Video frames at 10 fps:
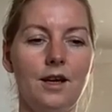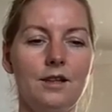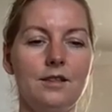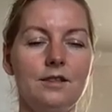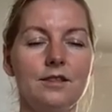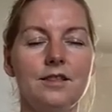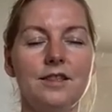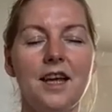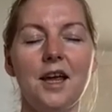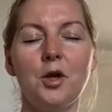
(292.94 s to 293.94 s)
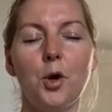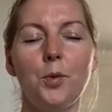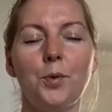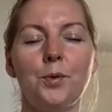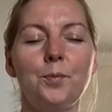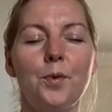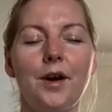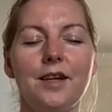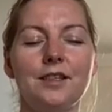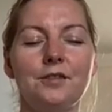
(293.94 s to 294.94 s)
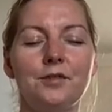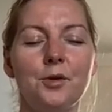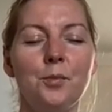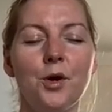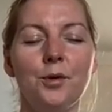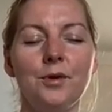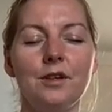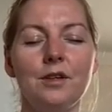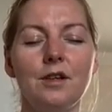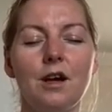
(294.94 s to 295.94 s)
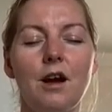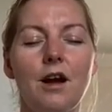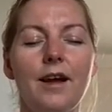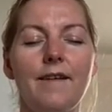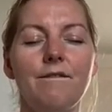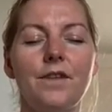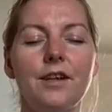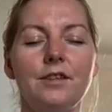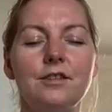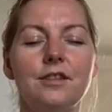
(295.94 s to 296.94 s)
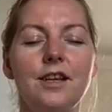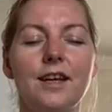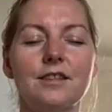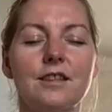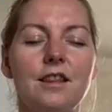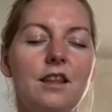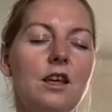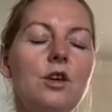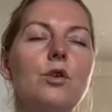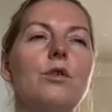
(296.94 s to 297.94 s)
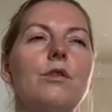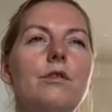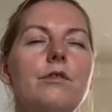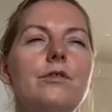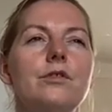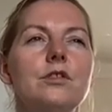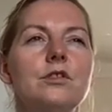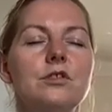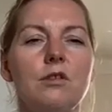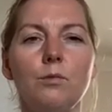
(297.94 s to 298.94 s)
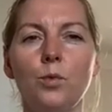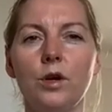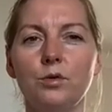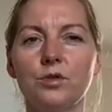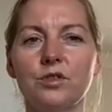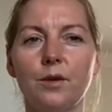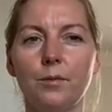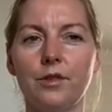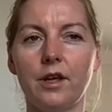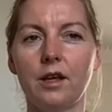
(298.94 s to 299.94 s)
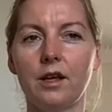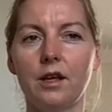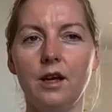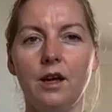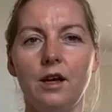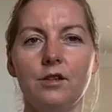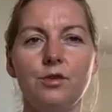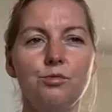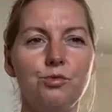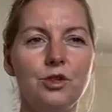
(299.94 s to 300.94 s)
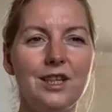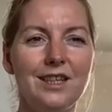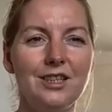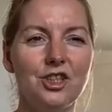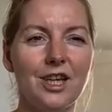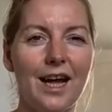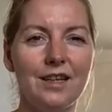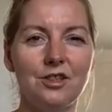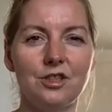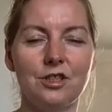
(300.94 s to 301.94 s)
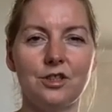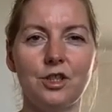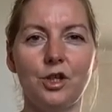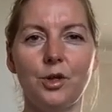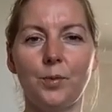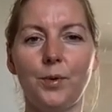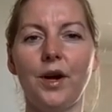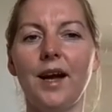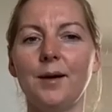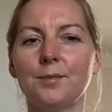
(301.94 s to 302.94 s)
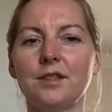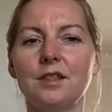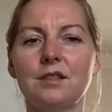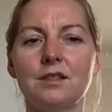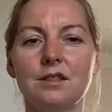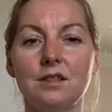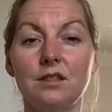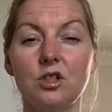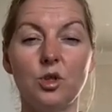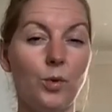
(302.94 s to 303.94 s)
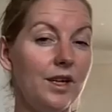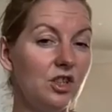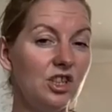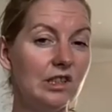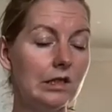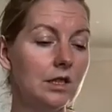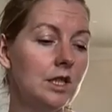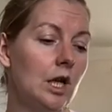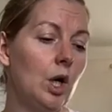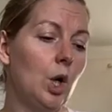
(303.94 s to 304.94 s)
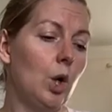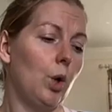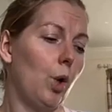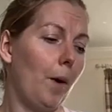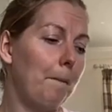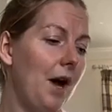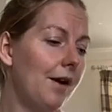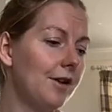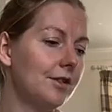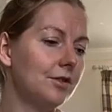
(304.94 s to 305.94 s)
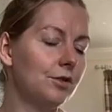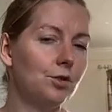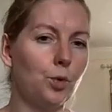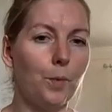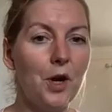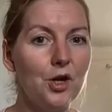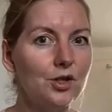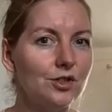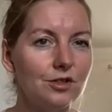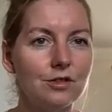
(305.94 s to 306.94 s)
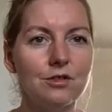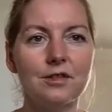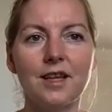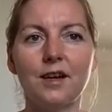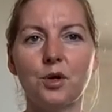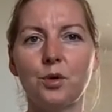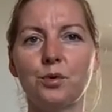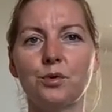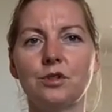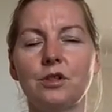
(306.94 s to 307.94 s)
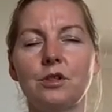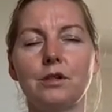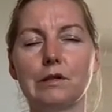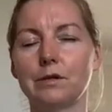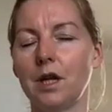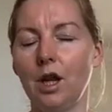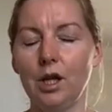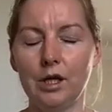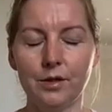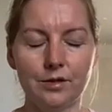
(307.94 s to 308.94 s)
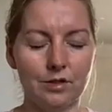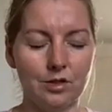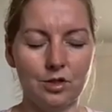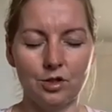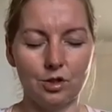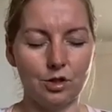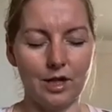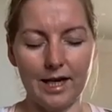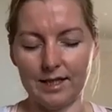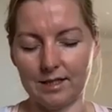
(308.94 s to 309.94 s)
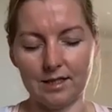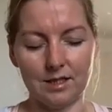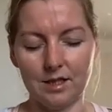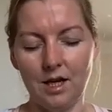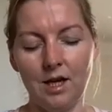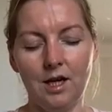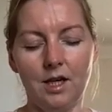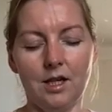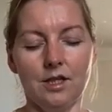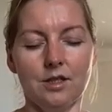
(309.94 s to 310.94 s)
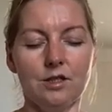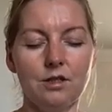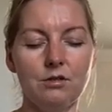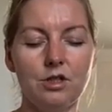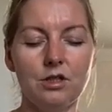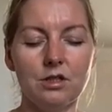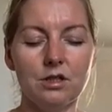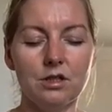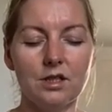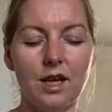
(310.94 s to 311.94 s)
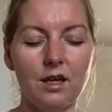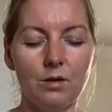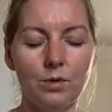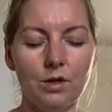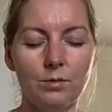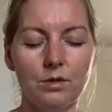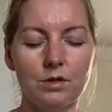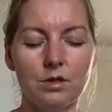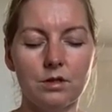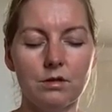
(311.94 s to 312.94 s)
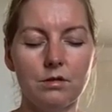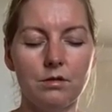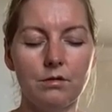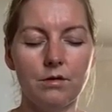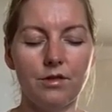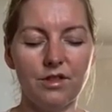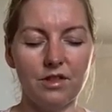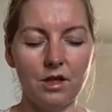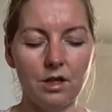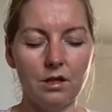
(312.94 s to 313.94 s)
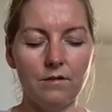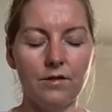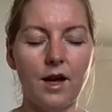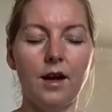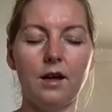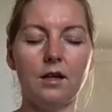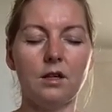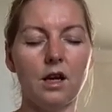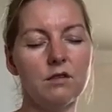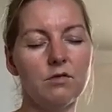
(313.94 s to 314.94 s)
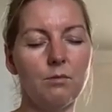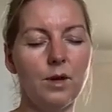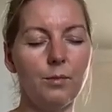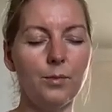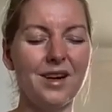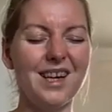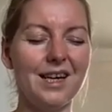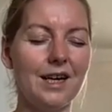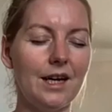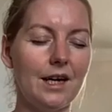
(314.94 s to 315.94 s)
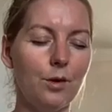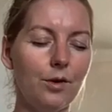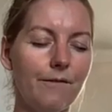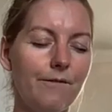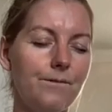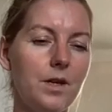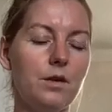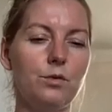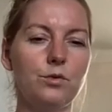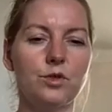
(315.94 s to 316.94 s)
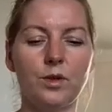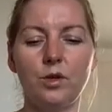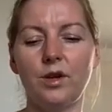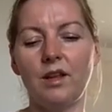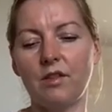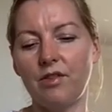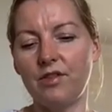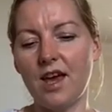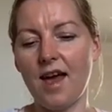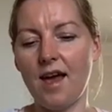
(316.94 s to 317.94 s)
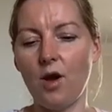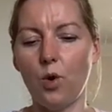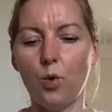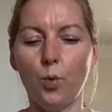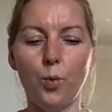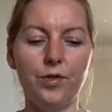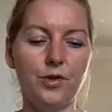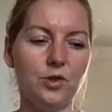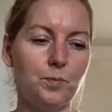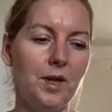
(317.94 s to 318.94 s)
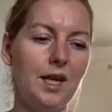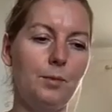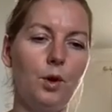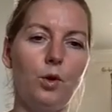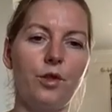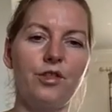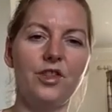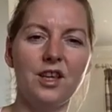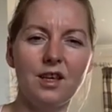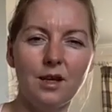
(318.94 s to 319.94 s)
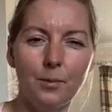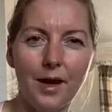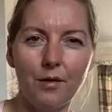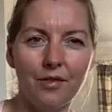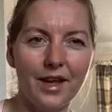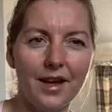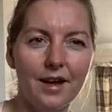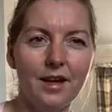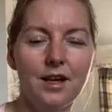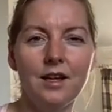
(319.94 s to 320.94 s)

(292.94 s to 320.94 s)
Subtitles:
And then just staying open-minded for a moment, I invite you to next think of someone or something that really challenges you. Perhaps it's a situation or a person or persons that cause you loads of stress. So just take a moment to think of that and kind of remember how it feels when you're either there or with those people or thinking about that